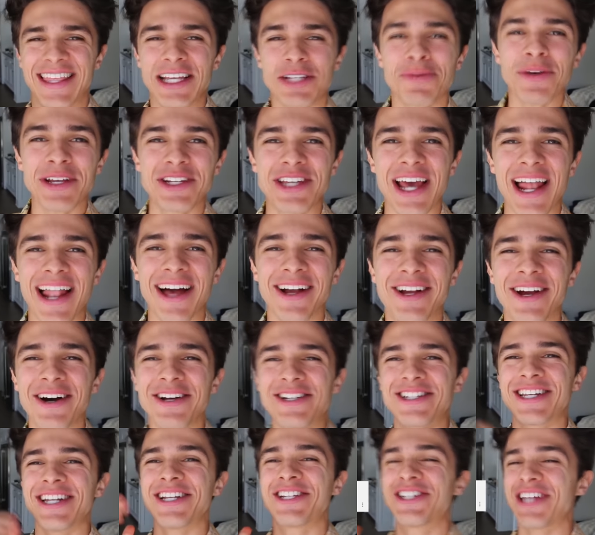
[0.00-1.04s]
This week's shout out
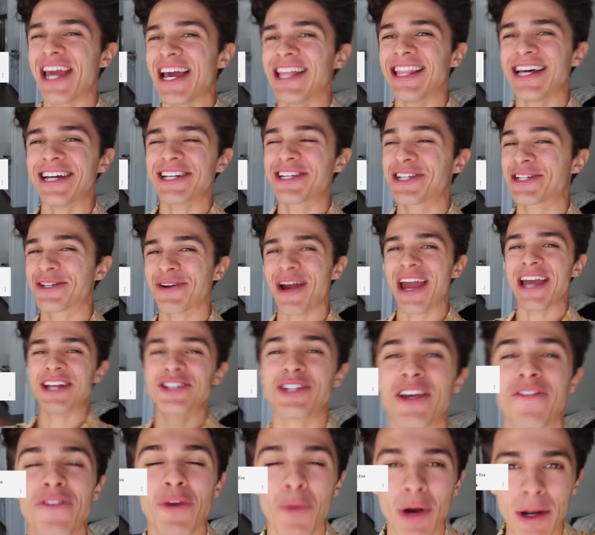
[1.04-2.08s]
goes to Jayla Strange.
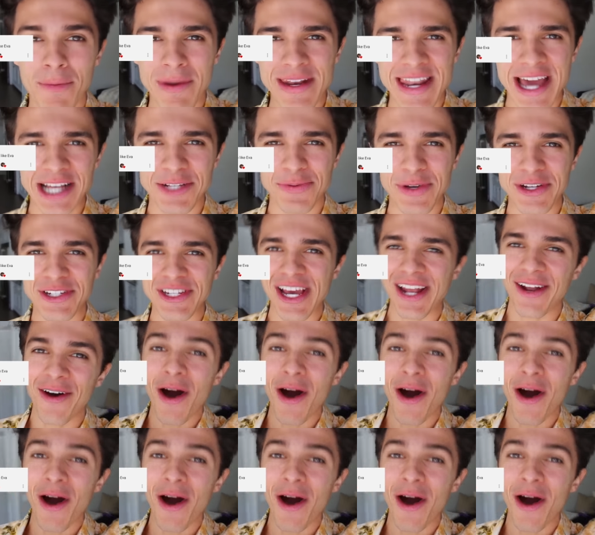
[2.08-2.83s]
If you want to be next week's shout